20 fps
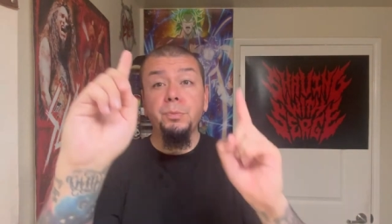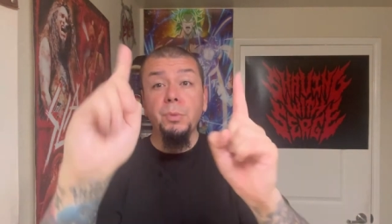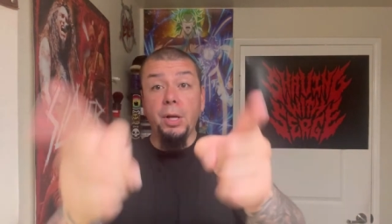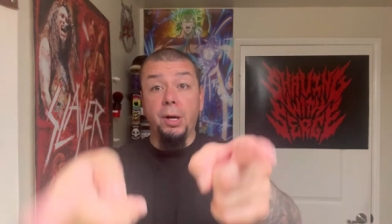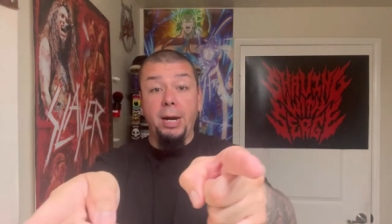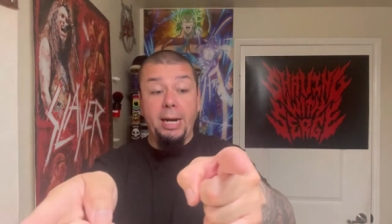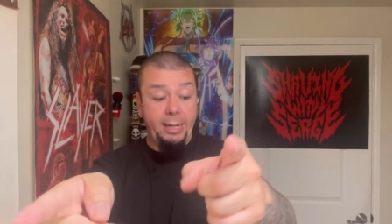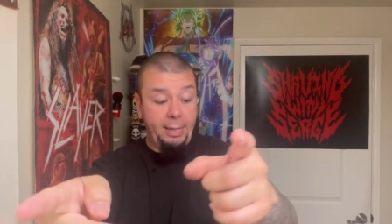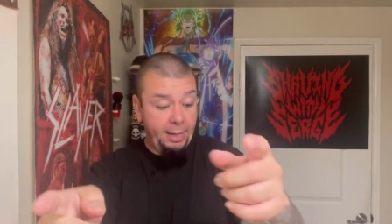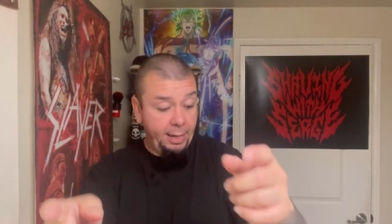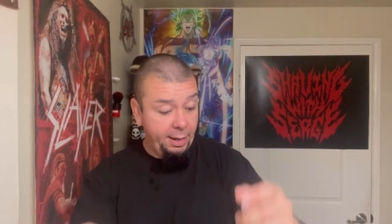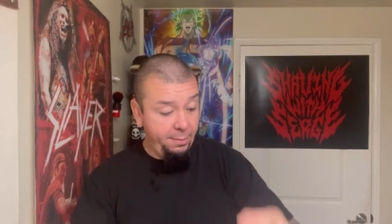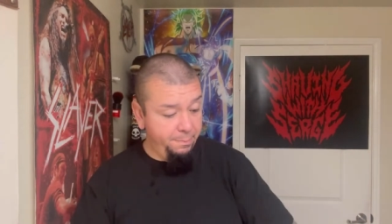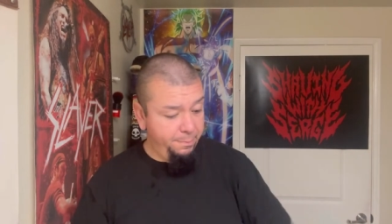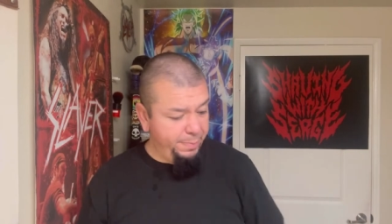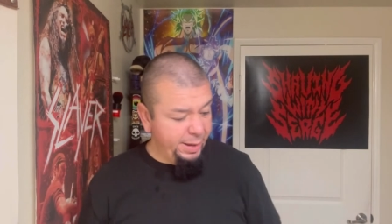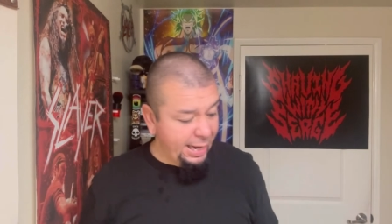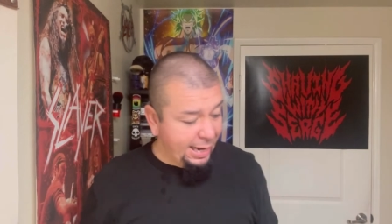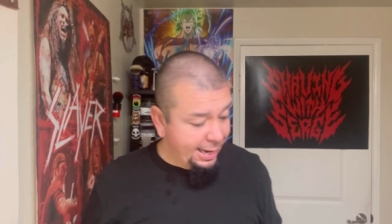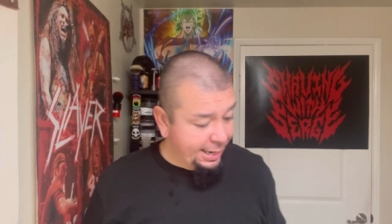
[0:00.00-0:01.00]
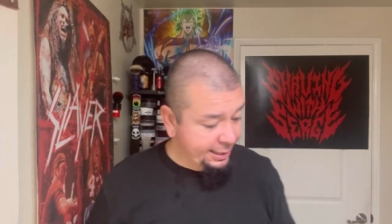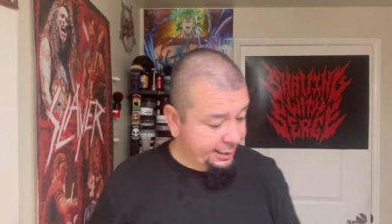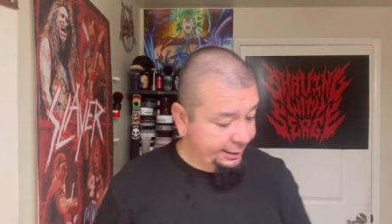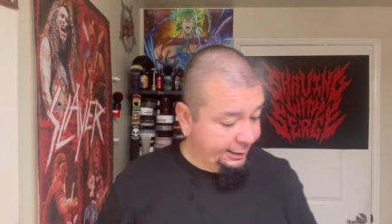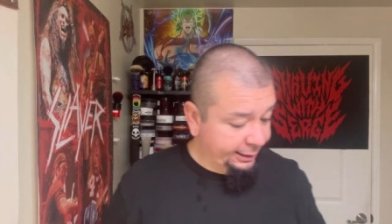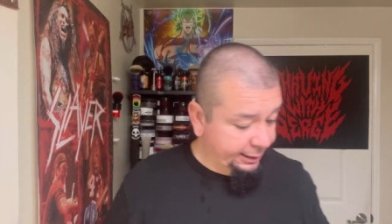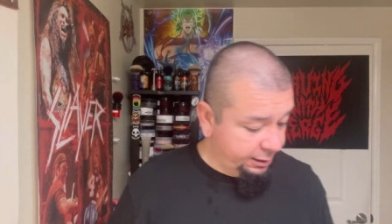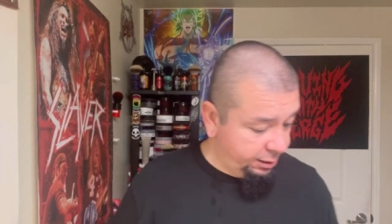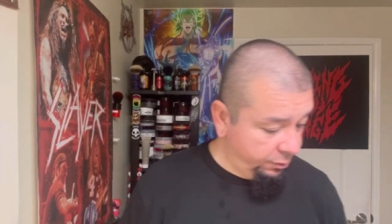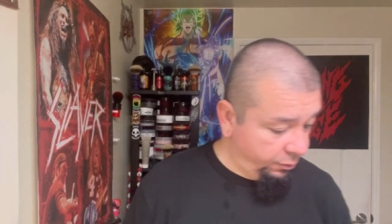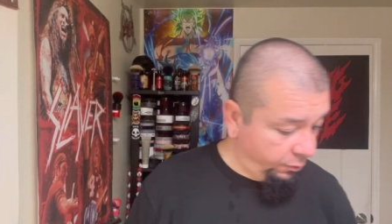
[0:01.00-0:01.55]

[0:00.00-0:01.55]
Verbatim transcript: All right, and I'm back, did the